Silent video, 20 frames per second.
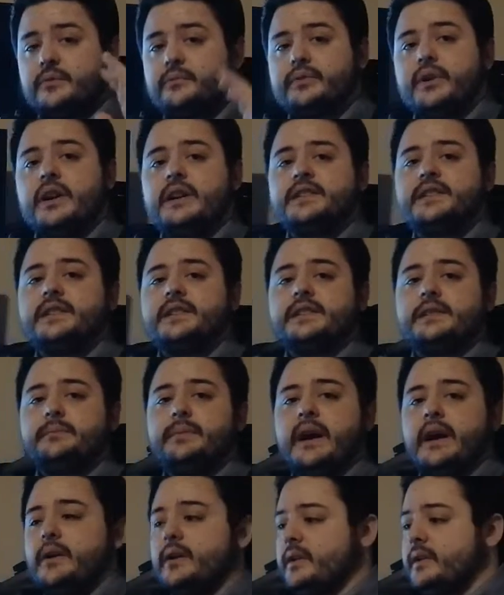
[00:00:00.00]
processing
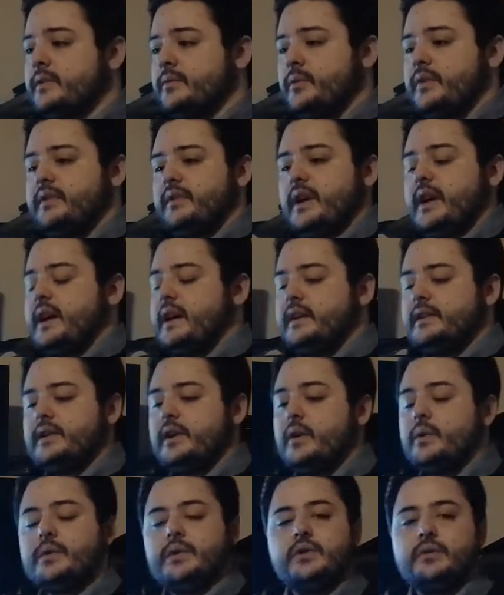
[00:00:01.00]
power with
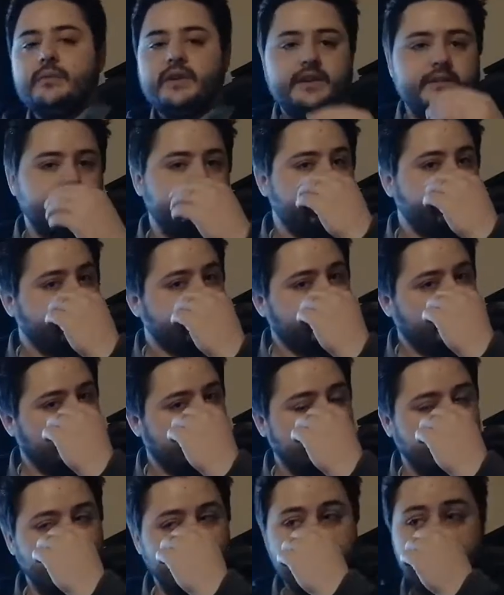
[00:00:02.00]
no human
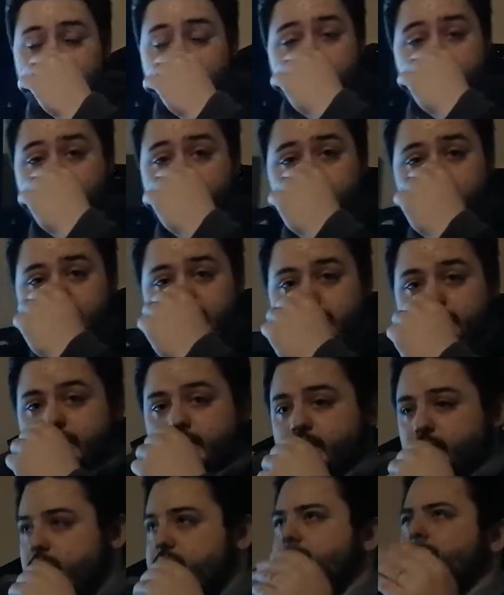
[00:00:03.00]

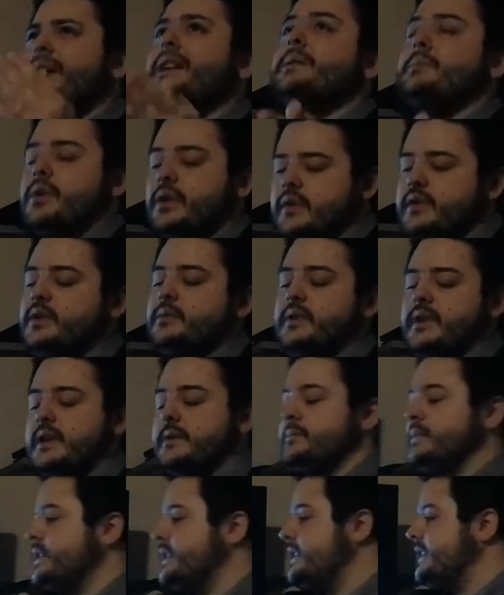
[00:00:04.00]
input, with minimal human
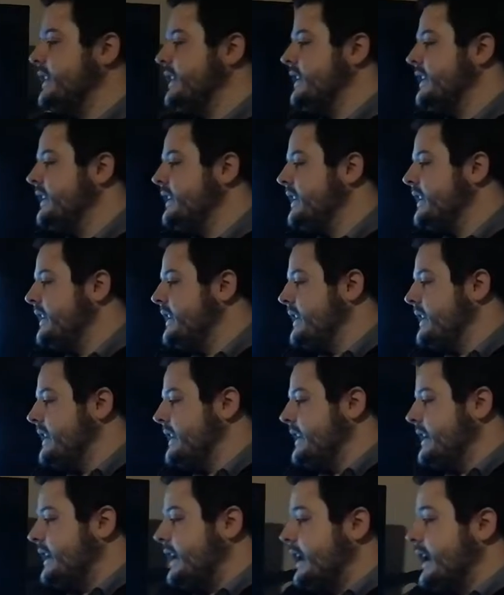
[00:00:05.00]
input.
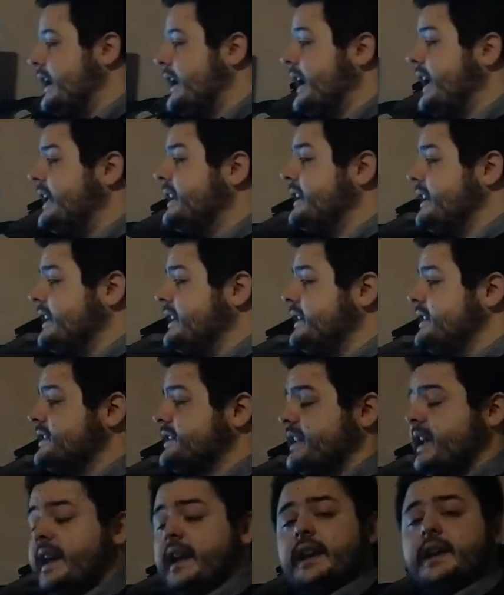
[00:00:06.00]
And it
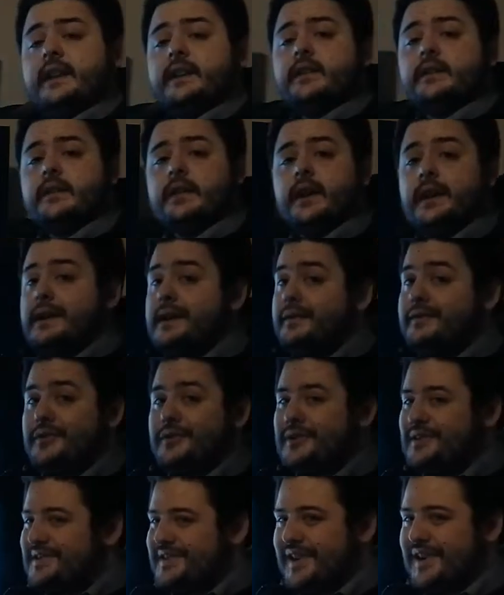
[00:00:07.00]
is if
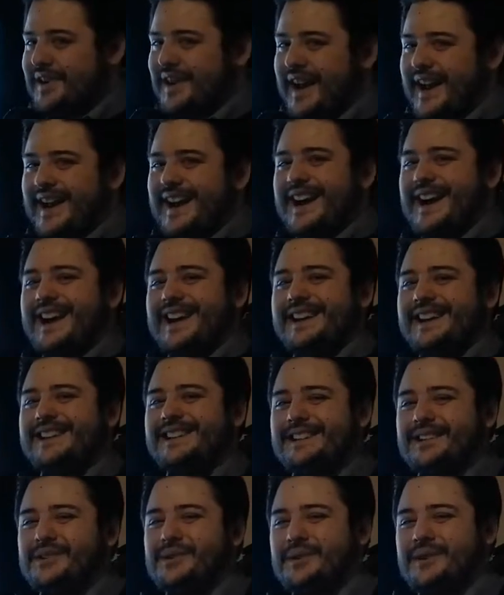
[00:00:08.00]
you consider AI,
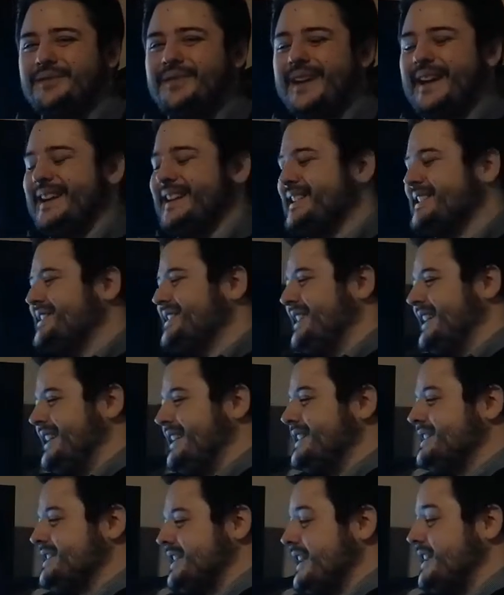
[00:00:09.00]
an advantage, it
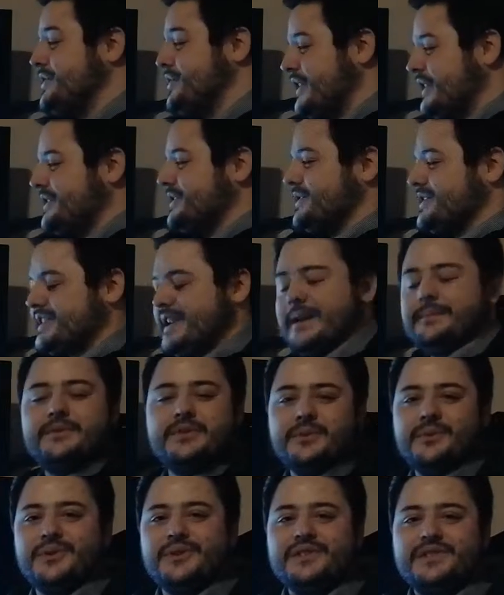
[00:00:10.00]
is a critical step
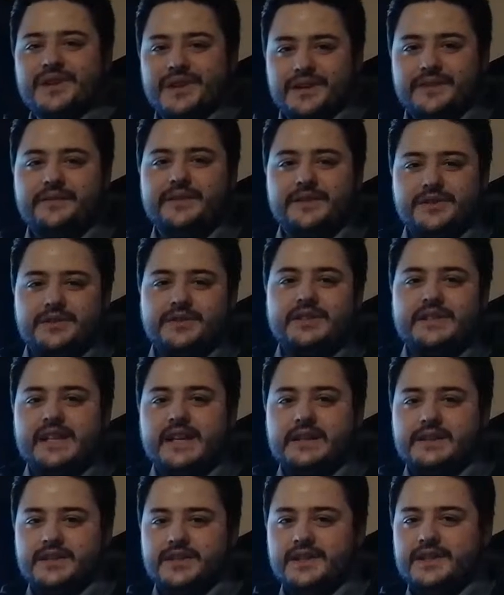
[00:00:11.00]
towards artificial
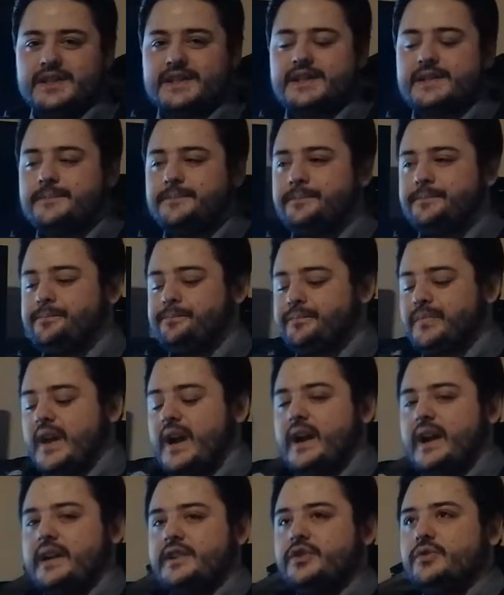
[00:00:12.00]
intelligence.
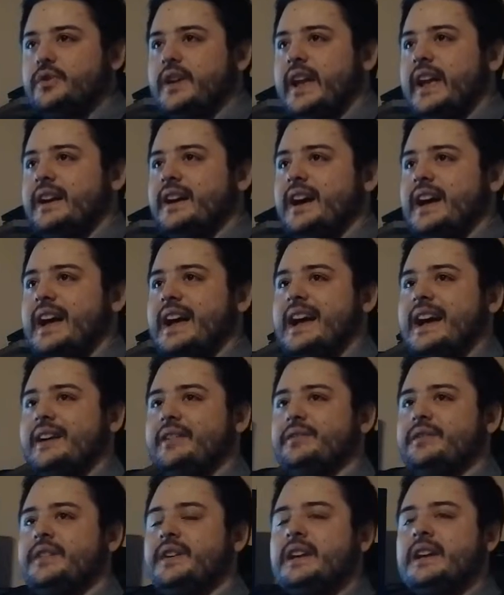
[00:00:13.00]
You cannot
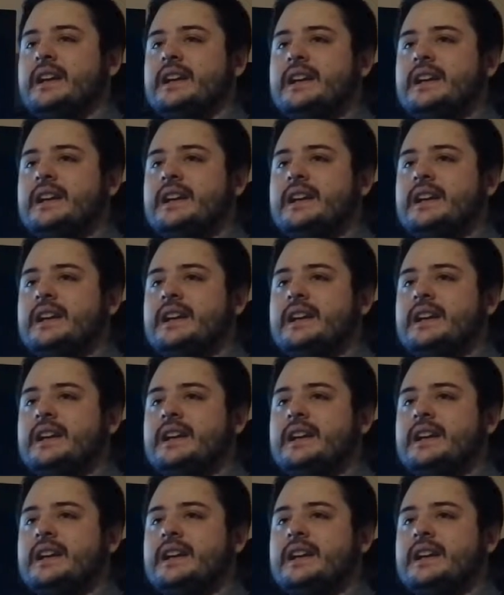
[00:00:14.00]
have